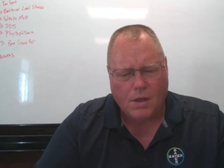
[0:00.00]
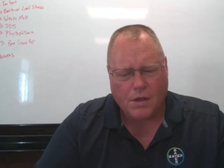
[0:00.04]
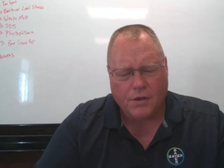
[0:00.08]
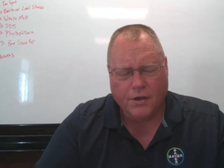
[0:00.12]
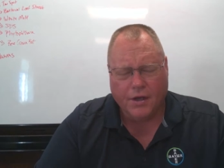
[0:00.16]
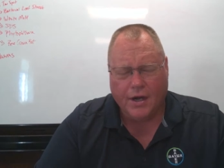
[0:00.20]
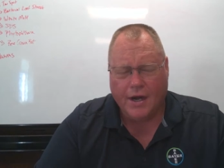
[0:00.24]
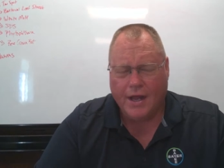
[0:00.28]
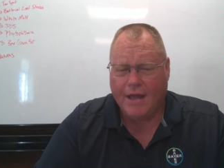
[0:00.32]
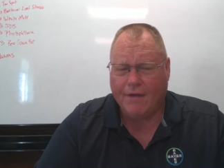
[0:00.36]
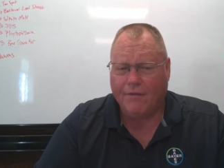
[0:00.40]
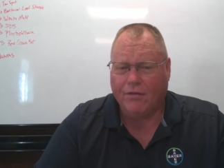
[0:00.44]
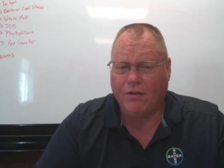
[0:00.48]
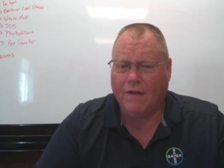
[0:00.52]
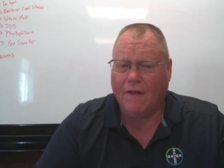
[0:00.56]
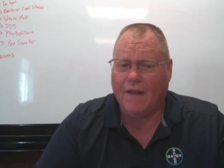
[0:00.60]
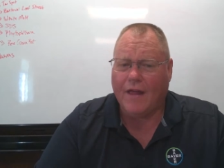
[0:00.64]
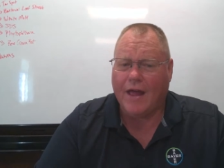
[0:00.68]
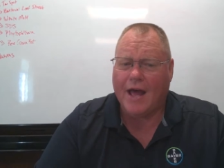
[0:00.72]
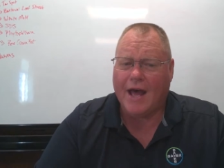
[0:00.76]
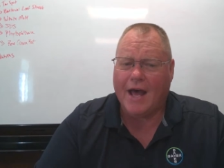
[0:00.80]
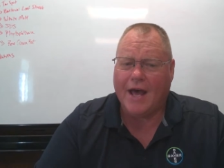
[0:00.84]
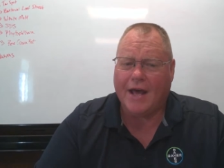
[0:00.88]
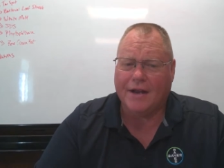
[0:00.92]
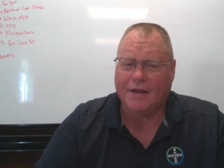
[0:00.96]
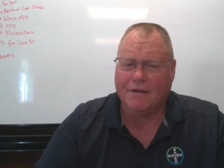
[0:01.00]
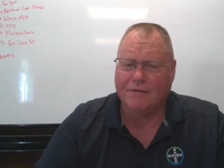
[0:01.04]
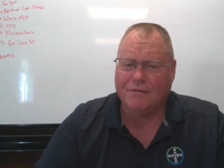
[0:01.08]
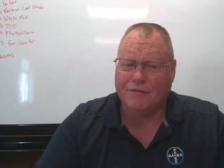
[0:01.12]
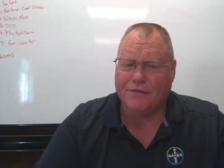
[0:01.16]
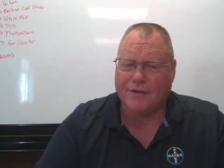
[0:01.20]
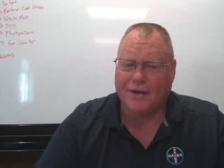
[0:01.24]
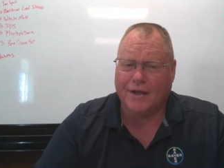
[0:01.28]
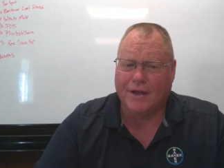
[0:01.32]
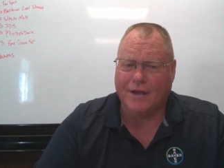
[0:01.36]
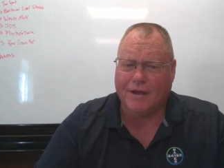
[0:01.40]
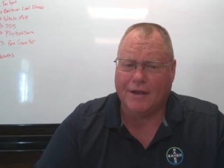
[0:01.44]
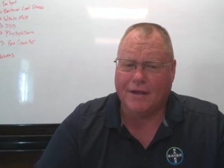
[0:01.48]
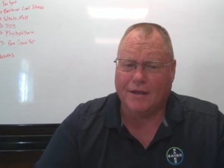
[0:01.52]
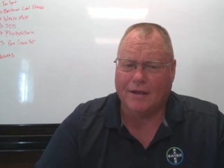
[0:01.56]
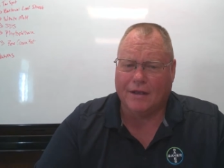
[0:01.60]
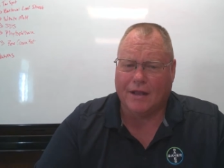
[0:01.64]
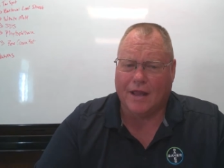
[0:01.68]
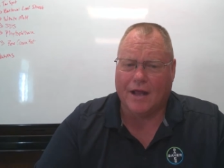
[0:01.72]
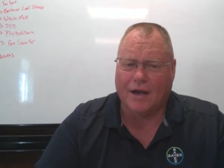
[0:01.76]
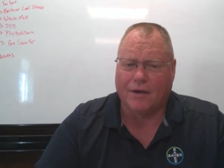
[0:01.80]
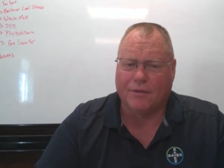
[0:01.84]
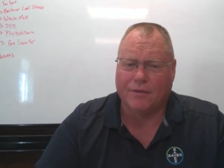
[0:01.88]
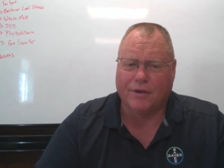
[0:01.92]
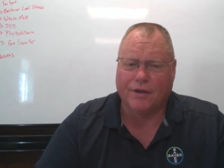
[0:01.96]
Going to have a lot
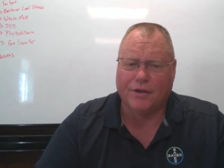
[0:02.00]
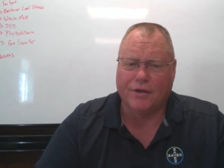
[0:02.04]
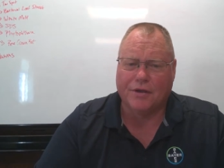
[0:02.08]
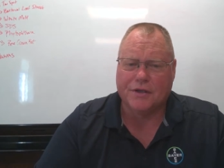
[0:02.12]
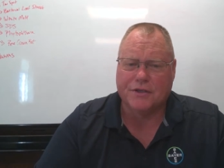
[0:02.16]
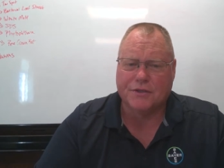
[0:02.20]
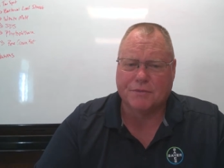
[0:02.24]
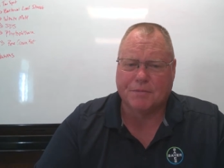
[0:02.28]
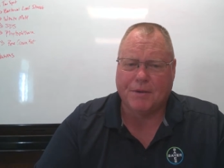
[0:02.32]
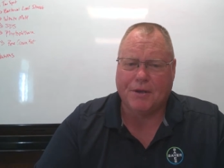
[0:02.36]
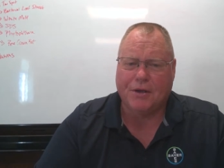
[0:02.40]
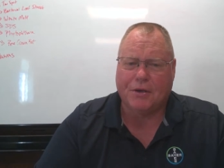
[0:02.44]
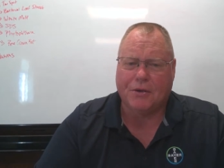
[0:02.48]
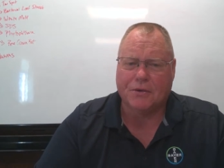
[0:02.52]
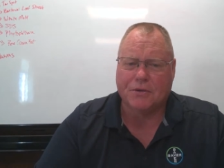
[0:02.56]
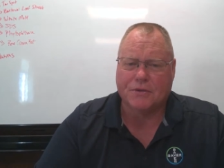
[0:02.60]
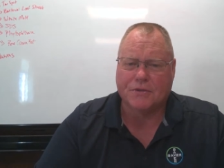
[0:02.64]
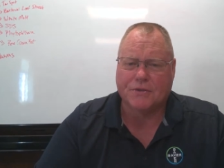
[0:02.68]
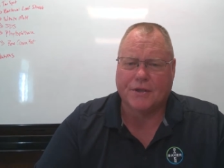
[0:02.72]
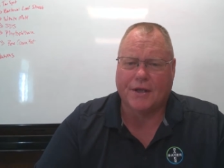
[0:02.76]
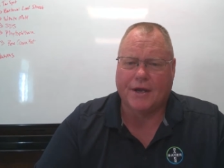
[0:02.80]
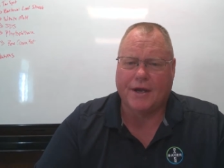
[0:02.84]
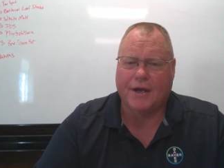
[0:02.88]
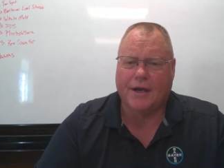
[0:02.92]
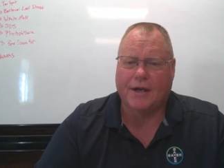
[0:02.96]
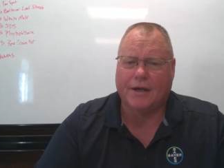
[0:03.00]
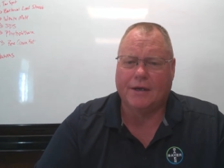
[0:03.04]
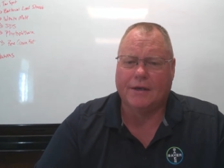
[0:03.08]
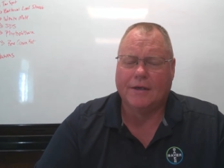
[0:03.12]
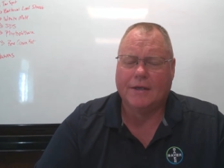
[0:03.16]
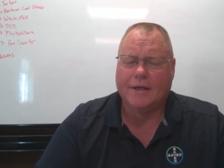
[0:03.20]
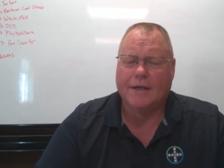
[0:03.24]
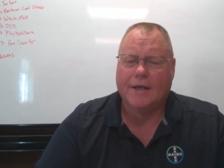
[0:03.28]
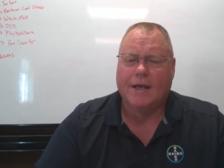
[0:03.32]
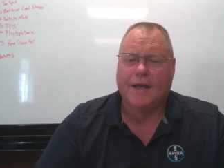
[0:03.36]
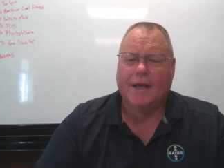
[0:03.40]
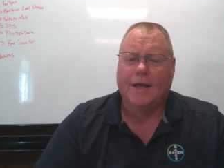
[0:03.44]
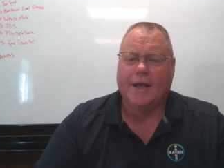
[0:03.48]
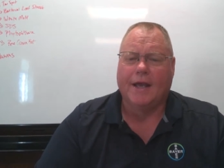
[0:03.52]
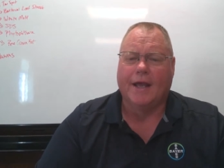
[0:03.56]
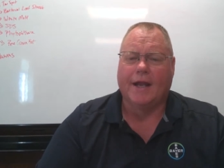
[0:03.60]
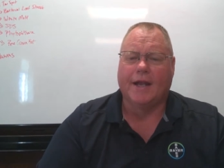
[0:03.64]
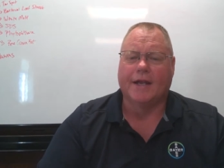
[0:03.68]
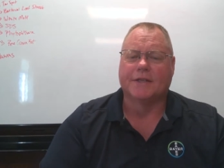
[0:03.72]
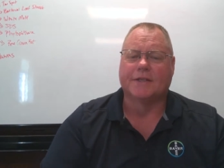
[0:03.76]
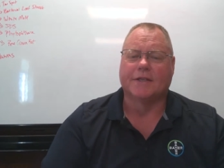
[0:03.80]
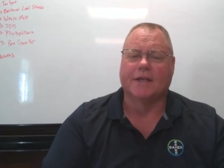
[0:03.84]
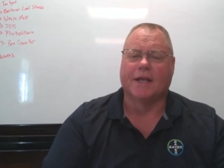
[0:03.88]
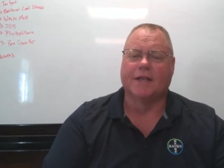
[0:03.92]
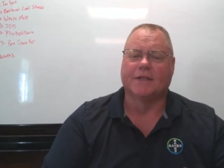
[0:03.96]
of really good speakers there, and
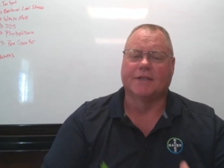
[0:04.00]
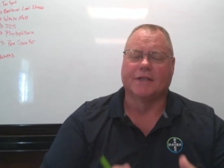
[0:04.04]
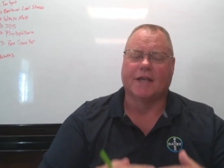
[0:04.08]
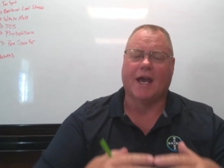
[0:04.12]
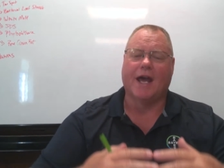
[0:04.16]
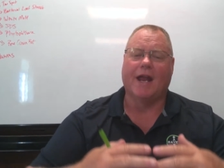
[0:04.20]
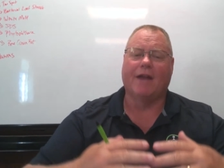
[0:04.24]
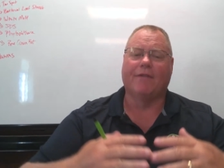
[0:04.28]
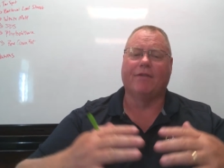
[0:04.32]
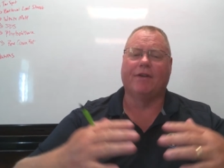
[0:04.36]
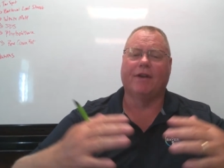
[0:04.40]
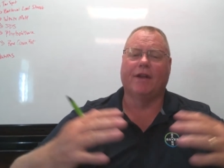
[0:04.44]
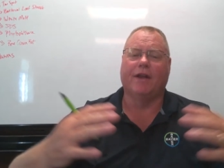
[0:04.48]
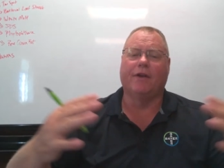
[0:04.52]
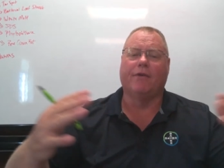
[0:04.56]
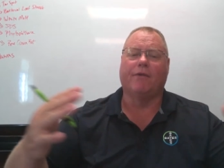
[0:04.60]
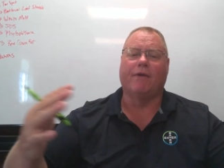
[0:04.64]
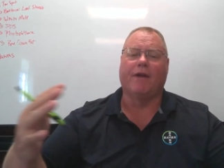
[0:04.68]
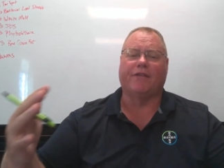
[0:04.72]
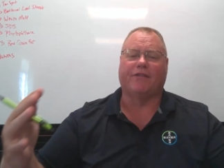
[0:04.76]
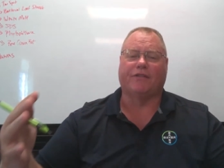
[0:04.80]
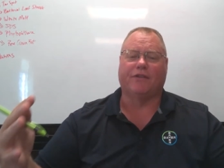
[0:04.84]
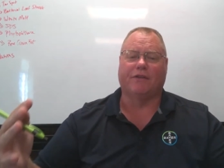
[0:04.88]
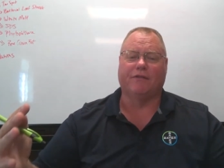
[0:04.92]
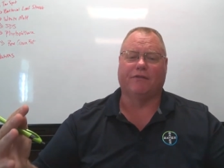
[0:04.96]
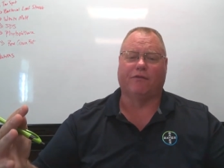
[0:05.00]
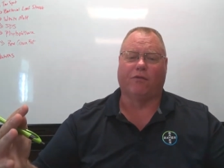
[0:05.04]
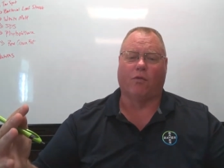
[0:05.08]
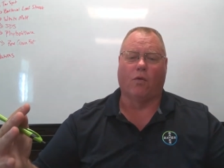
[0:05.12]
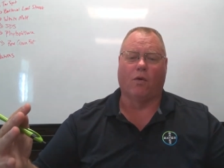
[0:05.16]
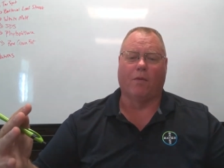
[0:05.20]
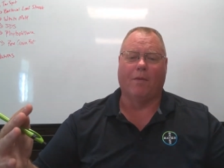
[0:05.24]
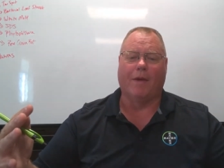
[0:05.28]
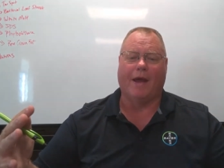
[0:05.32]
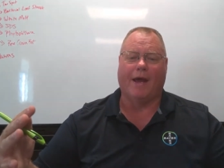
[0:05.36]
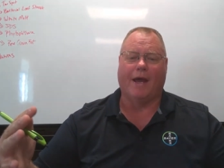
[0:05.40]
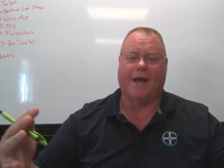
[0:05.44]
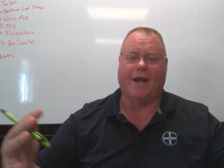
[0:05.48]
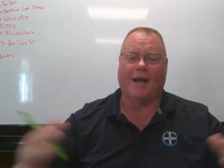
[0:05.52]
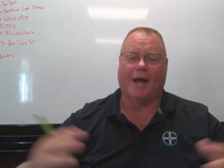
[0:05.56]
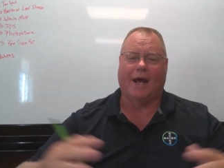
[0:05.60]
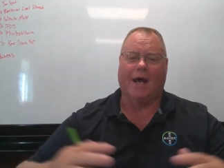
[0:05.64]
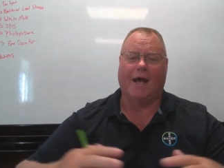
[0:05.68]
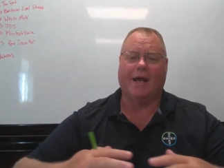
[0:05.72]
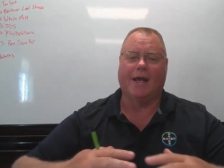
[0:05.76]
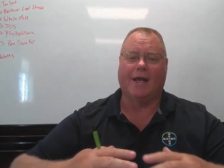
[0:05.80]
it's kind of an interesting format.